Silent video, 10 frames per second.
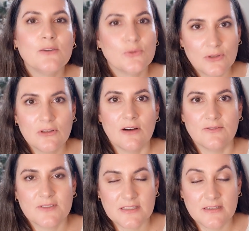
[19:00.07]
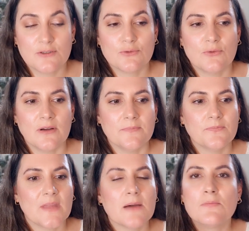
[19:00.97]
would love this one.
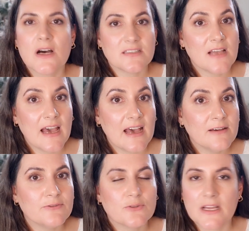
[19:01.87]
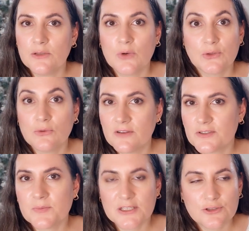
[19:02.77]
A must-have for anyone who
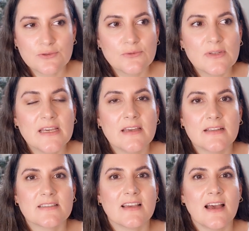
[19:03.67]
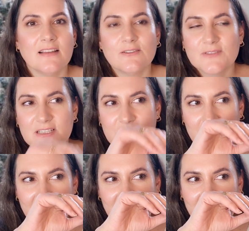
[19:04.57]
loves patchouli. It's kind of this
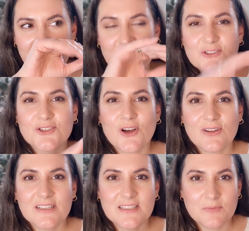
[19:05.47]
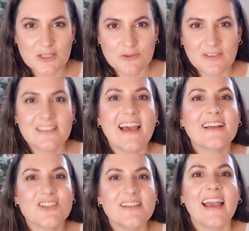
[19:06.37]
chocolatey patchouli. It
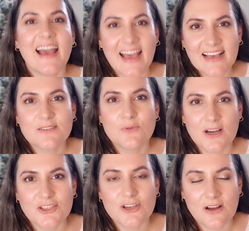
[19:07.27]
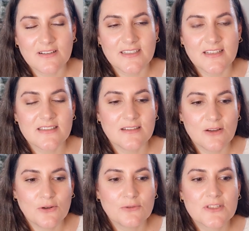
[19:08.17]
actually has white chocolate in the
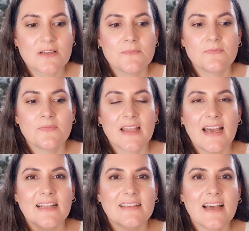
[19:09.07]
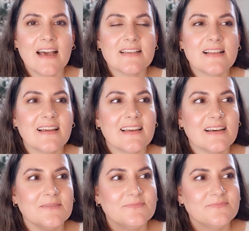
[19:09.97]
notes, and it has like a